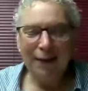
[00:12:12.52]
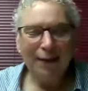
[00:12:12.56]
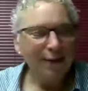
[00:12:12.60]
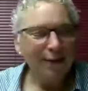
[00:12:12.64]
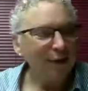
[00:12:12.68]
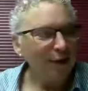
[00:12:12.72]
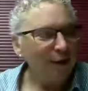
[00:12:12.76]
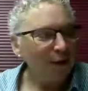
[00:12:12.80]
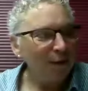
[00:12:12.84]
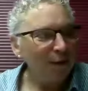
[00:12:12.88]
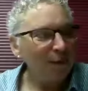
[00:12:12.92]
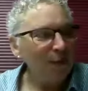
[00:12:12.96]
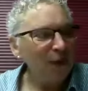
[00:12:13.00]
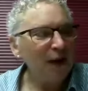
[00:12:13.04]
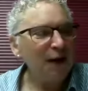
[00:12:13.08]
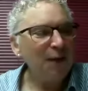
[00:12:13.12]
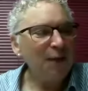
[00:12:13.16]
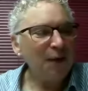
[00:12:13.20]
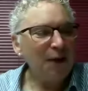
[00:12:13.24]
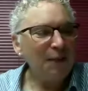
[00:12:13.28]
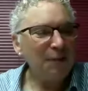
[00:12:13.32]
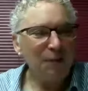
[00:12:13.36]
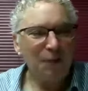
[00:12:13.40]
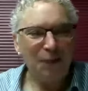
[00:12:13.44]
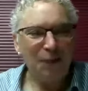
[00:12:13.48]
So
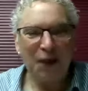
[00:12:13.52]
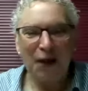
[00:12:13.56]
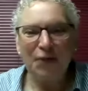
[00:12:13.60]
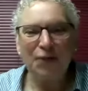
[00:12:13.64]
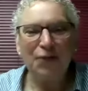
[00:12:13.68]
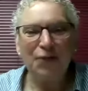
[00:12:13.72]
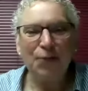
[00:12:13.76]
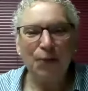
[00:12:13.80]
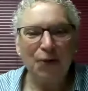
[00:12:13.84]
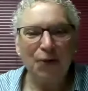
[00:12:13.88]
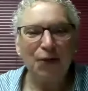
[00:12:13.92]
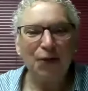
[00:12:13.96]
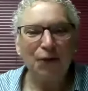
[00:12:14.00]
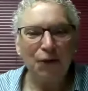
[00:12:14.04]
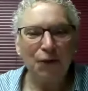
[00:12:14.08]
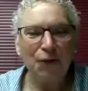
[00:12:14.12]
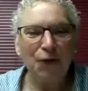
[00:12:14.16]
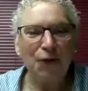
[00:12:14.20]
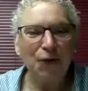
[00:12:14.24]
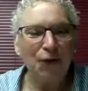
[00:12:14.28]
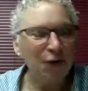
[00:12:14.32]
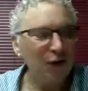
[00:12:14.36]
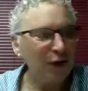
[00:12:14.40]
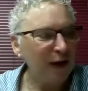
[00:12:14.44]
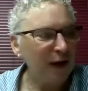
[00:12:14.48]
anyway, that's what the
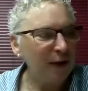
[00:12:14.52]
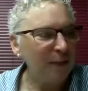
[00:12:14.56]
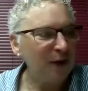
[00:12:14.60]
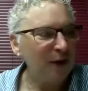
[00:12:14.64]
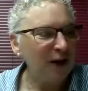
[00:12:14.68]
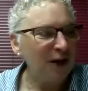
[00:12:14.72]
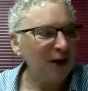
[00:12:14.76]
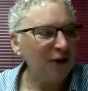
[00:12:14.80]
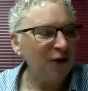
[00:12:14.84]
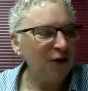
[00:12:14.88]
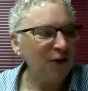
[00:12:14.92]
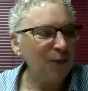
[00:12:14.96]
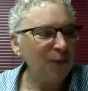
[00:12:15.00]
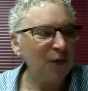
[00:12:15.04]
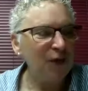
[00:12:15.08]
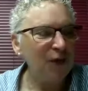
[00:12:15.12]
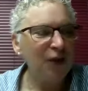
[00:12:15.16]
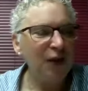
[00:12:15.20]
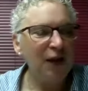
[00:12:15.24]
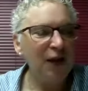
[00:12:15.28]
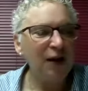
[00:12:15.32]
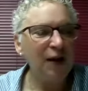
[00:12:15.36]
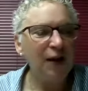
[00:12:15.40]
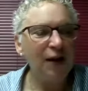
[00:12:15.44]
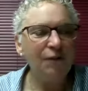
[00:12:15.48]
first thing means. But
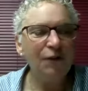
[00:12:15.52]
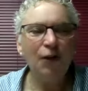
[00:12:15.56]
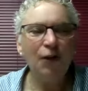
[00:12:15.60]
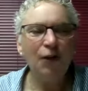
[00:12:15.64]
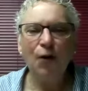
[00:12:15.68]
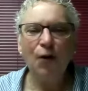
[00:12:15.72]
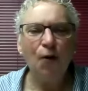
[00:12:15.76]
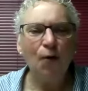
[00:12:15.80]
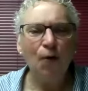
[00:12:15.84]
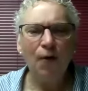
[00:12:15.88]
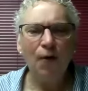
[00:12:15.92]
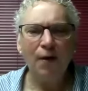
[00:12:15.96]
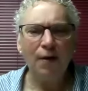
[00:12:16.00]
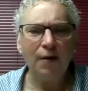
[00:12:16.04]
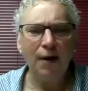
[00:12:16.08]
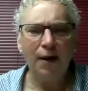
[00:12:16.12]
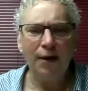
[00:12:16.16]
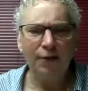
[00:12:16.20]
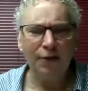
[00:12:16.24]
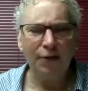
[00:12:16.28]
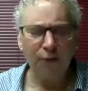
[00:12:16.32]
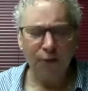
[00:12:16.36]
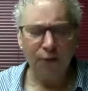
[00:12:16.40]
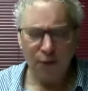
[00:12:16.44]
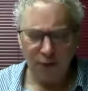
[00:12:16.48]
then of the
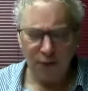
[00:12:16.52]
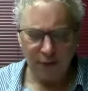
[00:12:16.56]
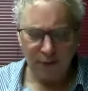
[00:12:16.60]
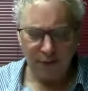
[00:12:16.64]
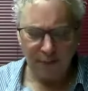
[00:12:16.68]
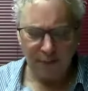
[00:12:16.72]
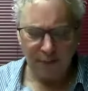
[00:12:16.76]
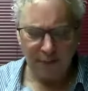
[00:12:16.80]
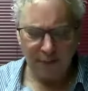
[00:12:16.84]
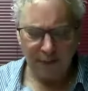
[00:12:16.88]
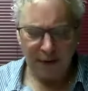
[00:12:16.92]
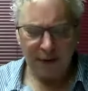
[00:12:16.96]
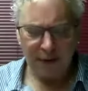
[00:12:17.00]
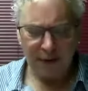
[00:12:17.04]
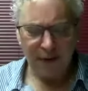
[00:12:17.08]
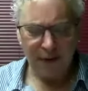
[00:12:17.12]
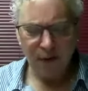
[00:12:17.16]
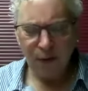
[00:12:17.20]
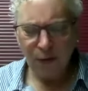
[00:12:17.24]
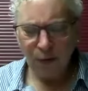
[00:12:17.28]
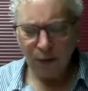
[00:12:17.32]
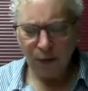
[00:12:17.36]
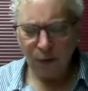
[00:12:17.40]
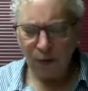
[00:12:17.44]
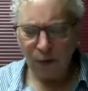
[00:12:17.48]
Korahites, well,
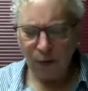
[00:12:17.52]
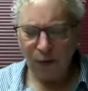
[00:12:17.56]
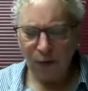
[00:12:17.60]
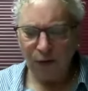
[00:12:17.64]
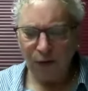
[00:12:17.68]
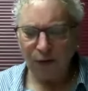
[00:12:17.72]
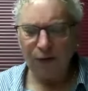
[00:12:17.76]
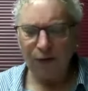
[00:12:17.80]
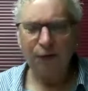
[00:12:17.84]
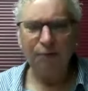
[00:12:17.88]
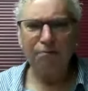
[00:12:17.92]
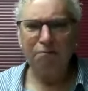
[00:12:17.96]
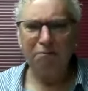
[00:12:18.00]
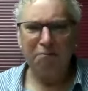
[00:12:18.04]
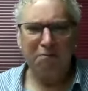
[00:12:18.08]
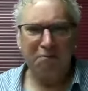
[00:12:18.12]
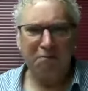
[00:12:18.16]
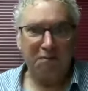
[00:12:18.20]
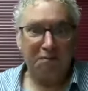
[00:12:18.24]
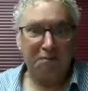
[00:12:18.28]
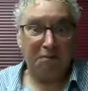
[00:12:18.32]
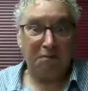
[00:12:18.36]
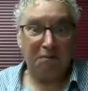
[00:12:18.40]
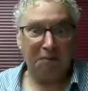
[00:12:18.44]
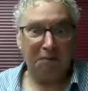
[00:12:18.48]
who in the world
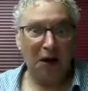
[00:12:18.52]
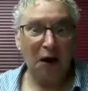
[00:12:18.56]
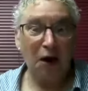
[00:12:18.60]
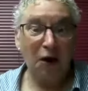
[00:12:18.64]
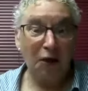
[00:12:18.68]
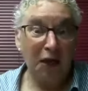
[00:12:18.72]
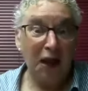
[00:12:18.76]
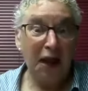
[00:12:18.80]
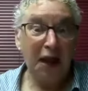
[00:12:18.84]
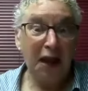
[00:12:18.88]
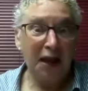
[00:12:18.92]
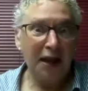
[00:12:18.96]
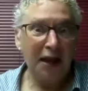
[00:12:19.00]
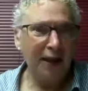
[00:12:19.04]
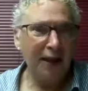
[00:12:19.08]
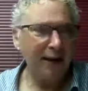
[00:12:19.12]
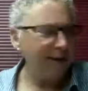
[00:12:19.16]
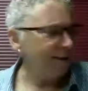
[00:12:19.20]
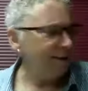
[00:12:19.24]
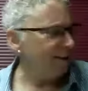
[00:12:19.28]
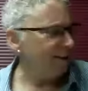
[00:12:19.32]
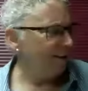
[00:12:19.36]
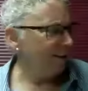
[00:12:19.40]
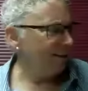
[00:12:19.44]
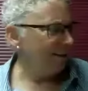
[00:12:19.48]
are they?
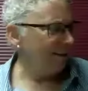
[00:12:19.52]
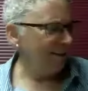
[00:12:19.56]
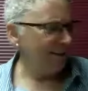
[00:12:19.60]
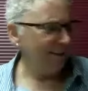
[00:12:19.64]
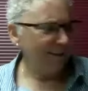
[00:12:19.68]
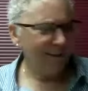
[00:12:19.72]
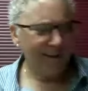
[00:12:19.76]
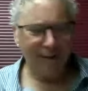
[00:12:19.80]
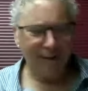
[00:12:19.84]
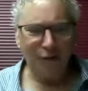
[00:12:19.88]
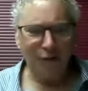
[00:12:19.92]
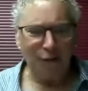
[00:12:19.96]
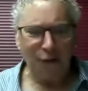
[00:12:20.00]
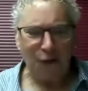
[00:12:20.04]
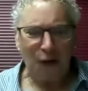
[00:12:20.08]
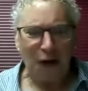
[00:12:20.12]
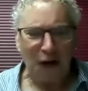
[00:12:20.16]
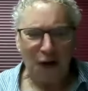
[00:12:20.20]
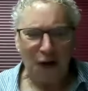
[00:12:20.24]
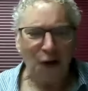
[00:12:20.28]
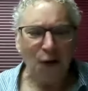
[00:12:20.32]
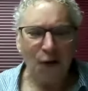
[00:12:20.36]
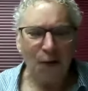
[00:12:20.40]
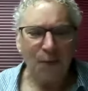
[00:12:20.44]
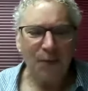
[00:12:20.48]
Should
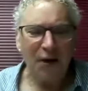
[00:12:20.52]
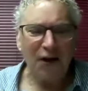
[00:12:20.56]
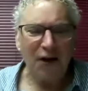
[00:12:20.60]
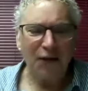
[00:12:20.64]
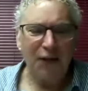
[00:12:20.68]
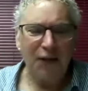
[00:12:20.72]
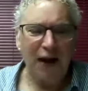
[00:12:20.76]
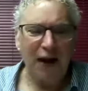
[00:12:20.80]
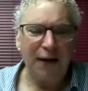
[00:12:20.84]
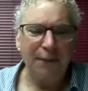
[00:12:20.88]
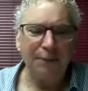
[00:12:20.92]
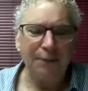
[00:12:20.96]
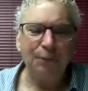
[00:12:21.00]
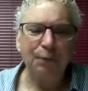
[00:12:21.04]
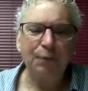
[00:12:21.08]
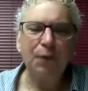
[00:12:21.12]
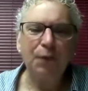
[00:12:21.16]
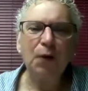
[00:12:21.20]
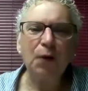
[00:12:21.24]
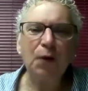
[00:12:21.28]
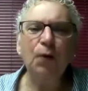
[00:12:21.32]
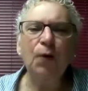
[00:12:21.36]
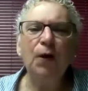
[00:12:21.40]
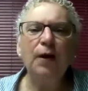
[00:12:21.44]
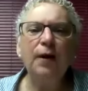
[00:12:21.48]
I know about that?
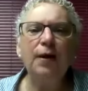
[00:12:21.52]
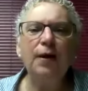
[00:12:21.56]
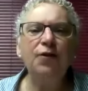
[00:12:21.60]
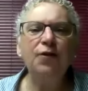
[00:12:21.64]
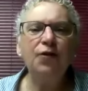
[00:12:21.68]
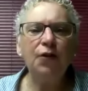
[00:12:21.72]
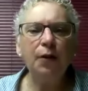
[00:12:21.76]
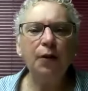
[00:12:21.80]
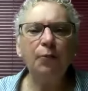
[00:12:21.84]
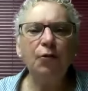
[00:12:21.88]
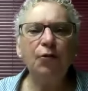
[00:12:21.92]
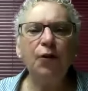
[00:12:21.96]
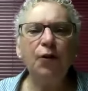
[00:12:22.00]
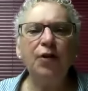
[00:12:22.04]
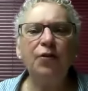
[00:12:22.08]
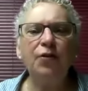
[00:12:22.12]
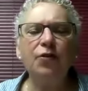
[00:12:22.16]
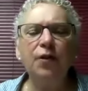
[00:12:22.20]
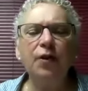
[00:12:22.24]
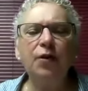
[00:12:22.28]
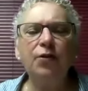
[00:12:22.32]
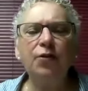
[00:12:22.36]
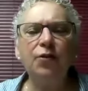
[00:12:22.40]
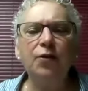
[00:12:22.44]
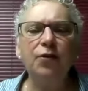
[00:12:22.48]
Well, in some
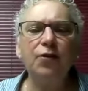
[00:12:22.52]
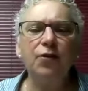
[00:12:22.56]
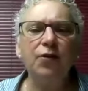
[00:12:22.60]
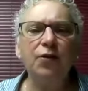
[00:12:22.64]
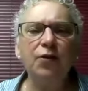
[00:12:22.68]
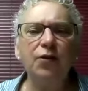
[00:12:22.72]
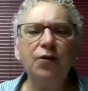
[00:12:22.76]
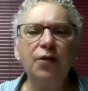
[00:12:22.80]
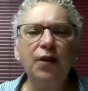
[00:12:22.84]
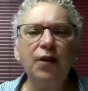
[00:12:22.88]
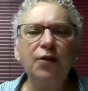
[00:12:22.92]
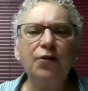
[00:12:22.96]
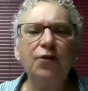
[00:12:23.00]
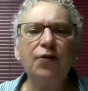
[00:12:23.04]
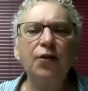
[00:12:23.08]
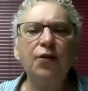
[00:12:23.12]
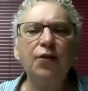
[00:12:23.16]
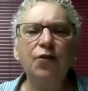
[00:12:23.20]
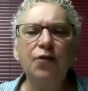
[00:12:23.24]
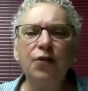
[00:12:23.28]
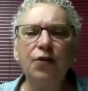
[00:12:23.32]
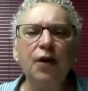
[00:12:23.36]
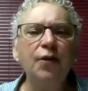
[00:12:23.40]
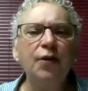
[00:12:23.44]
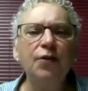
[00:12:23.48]
translations, it says the
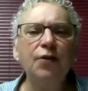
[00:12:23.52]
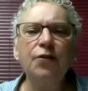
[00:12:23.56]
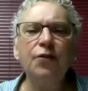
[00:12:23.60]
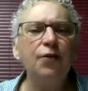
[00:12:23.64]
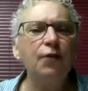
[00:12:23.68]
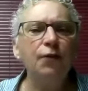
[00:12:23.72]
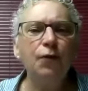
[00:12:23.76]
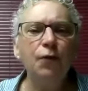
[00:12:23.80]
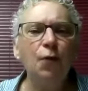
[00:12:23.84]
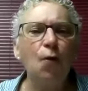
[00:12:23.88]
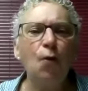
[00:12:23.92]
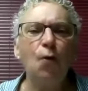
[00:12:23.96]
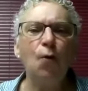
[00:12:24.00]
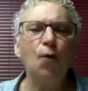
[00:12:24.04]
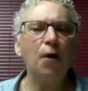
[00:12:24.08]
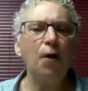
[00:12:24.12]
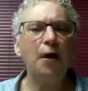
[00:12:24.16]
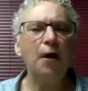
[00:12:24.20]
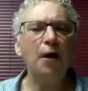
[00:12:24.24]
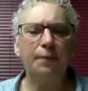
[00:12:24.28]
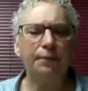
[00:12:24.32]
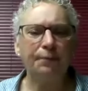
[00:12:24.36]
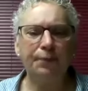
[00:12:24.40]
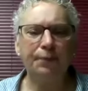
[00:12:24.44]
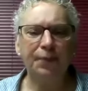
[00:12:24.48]
sons of
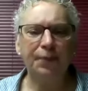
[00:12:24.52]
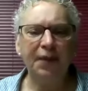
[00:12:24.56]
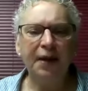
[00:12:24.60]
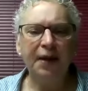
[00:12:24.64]
Korah.